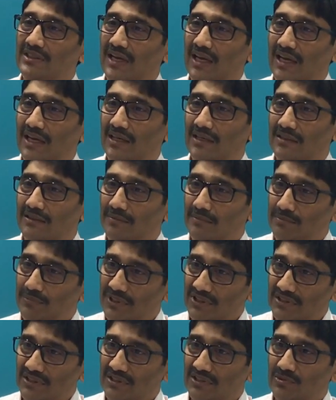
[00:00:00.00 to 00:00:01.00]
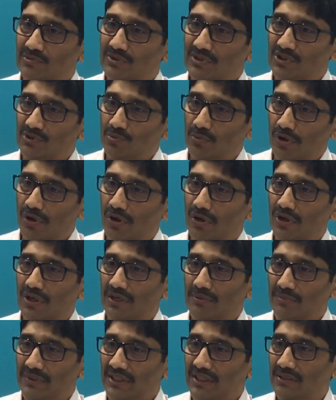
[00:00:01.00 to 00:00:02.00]
and business with small
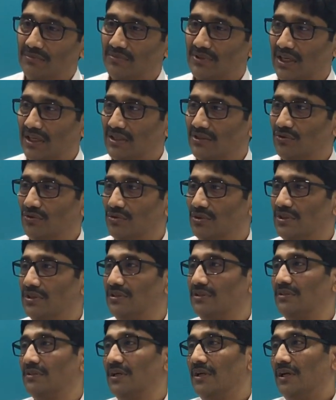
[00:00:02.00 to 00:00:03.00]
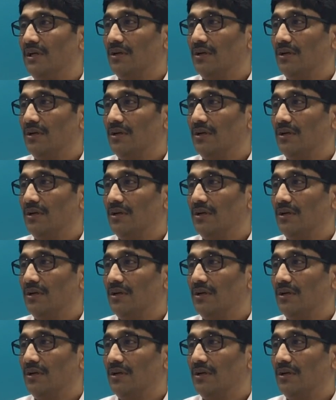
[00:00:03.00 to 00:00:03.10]
and medium sized owners